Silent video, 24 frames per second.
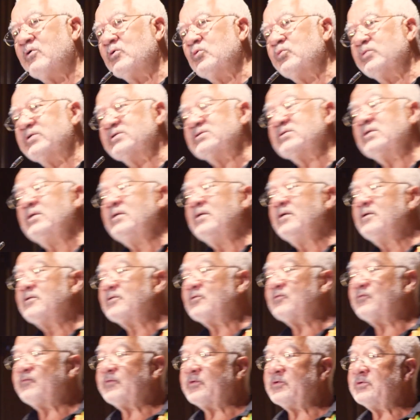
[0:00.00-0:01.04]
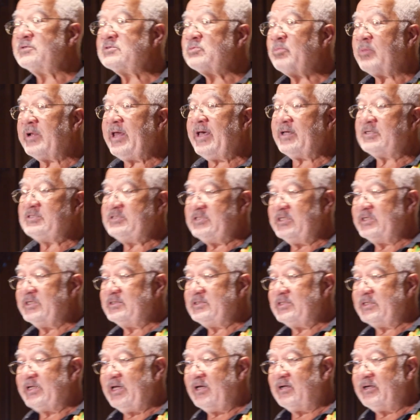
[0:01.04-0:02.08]
was the first Black judge in
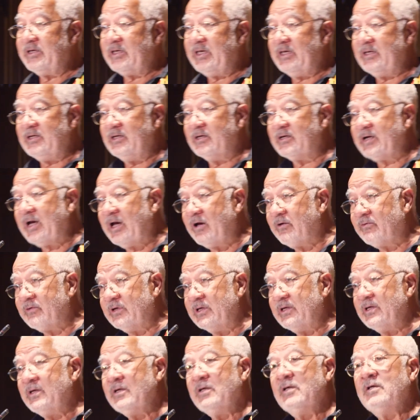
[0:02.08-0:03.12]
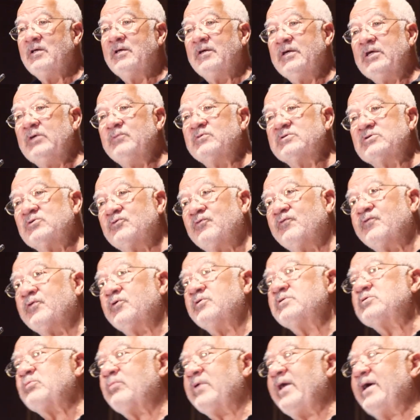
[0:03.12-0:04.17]
Allegheny County. He was the
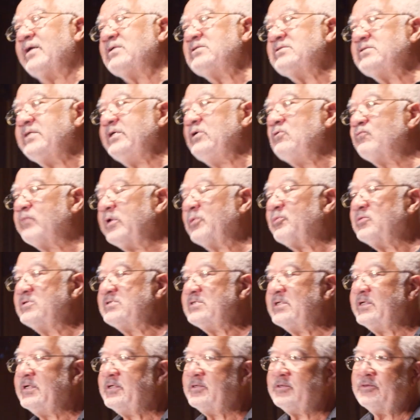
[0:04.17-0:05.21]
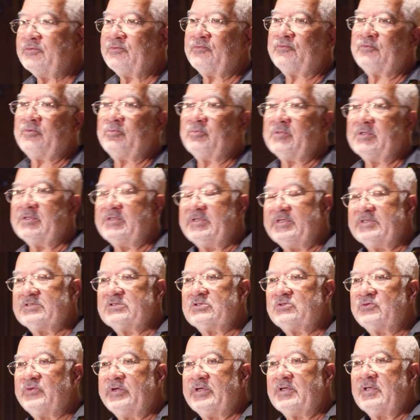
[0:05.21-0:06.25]
first Black state representative from the
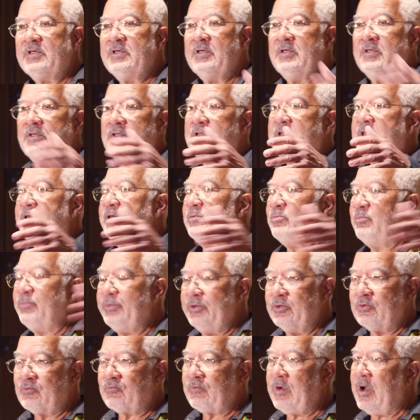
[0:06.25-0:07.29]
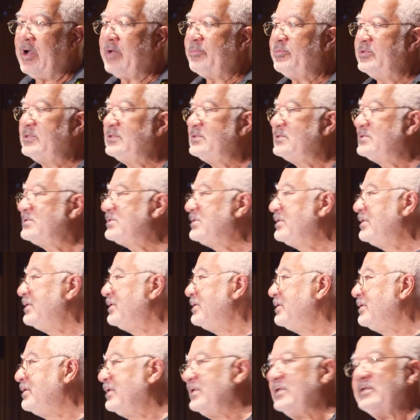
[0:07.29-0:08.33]
district that Bill
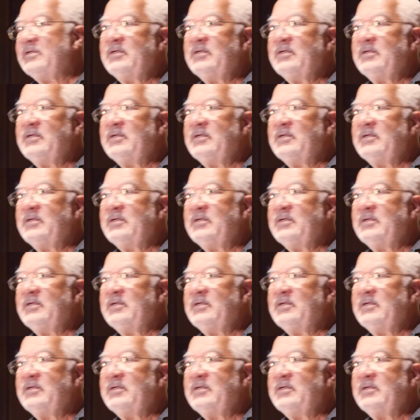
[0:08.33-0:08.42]
Robinson and